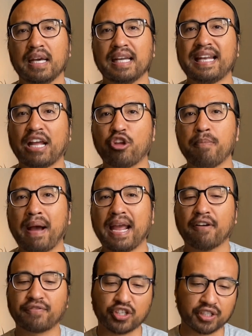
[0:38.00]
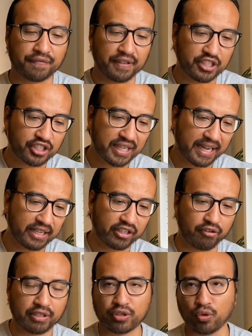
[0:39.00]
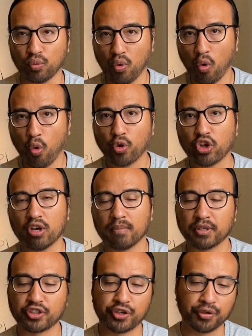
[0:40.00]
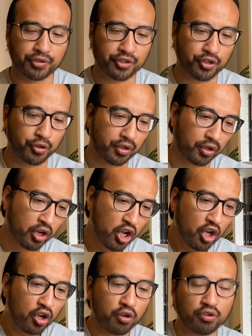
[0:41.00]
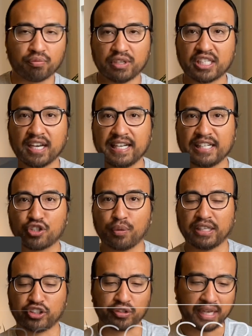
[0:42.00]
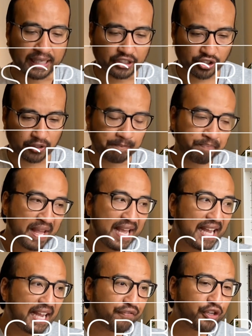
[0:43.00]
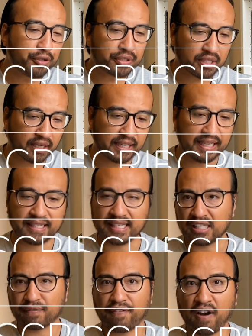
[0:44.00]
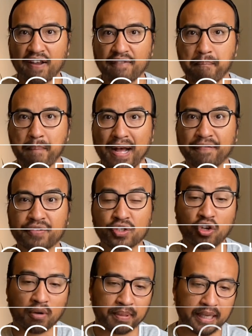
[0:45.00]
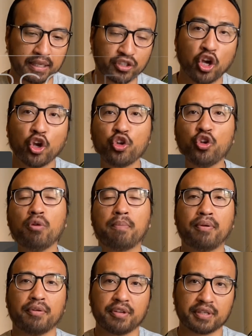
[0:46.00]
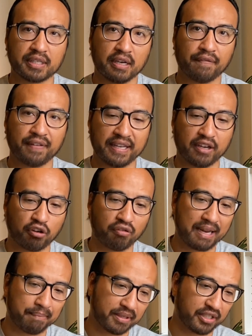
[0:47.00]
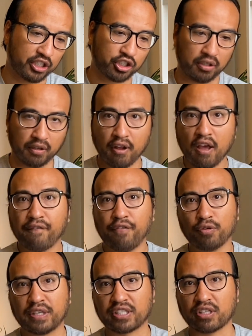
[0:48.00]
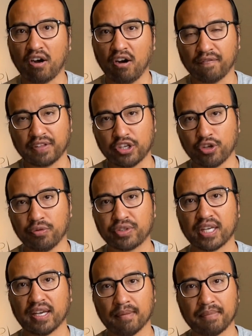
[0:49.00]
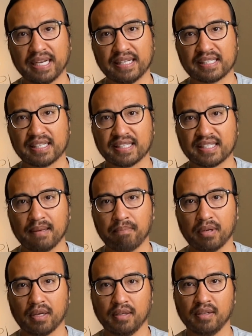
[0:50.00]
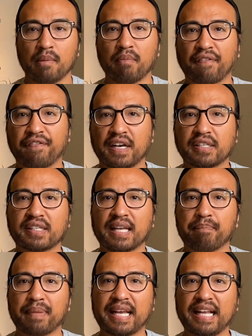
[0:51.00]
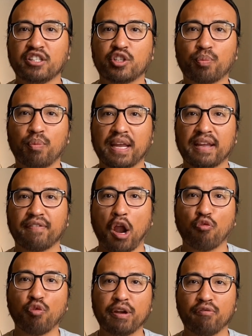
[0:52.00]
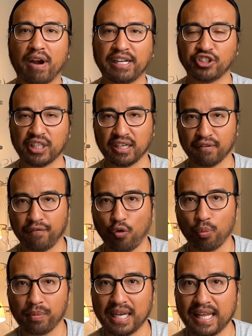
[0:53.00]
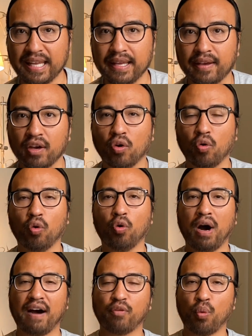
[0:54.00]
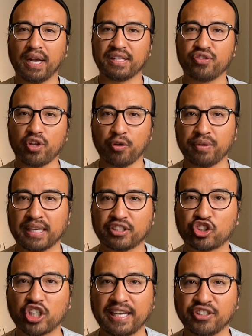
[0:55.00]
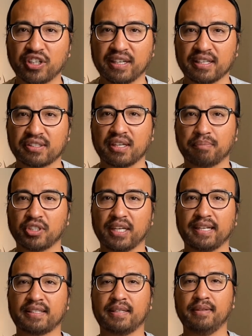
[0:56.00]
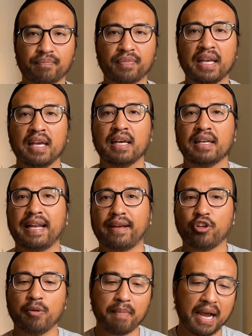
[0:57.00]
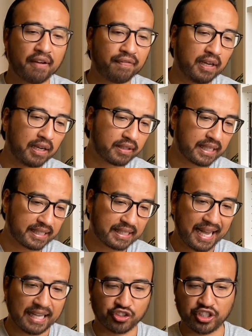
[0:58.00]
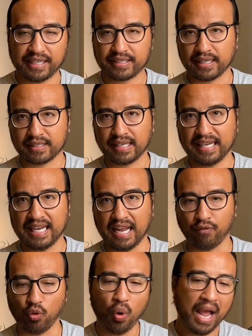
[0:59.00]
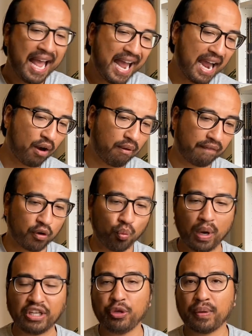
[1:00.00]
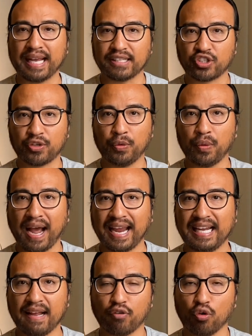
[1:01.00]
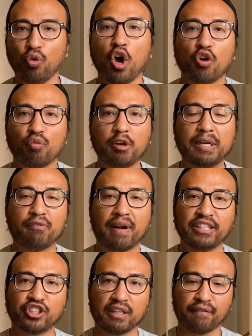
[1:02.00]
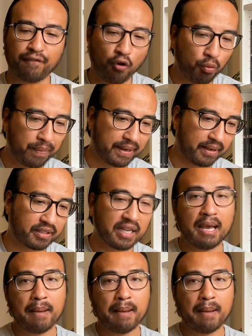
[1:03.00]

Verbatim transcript: Now, you may have just finished secondary school, or you're a mature student who's returning to education. If you study these 5 maths topics, you will put yourself in a great position for the start of the new term in September. My first tip begins with rearranging the formulae, or otherwise known as changing the subject. Now, you may have learnt this at GCSE level, however, when you get to A level, rearranging formulas